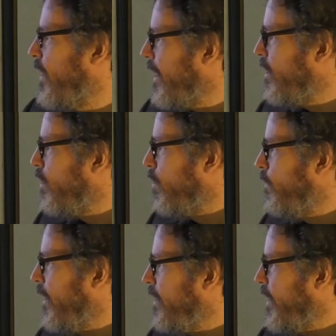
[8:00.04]
he doesn't
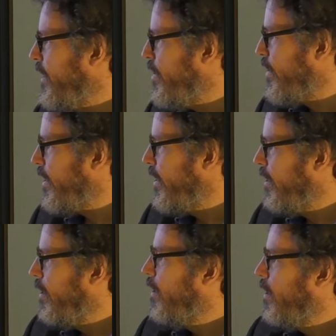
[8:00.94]
confess either,
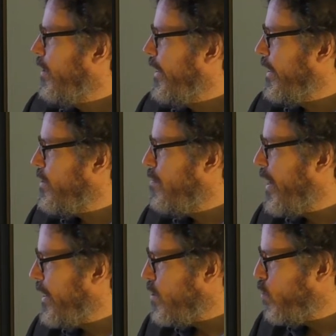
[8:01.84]
he gets
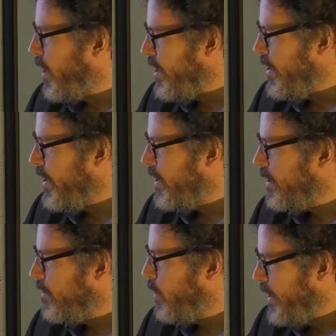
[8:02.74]
minus 1 year
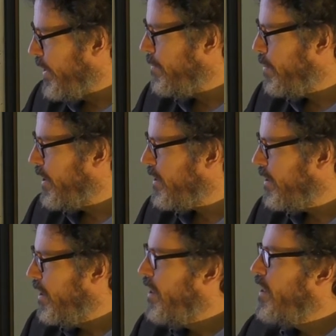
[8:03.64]
in
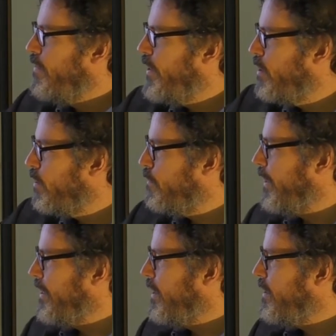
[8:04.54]
prison. If he
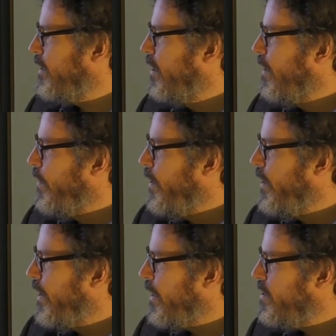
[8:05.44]
confesses,
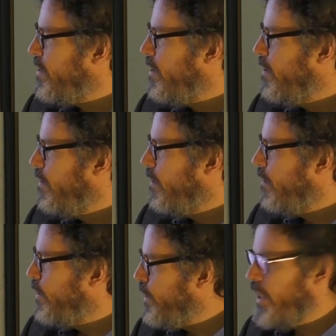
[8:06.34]
he gets
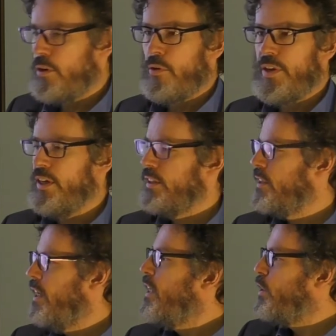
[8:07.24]
0
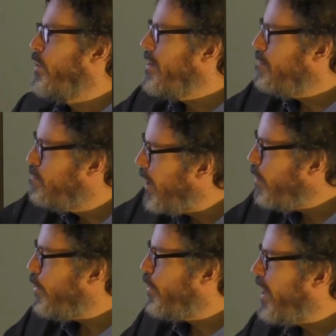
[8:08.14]
years. So in
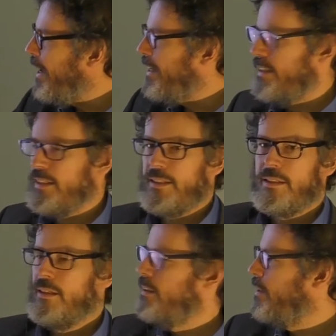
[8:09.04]
both cases,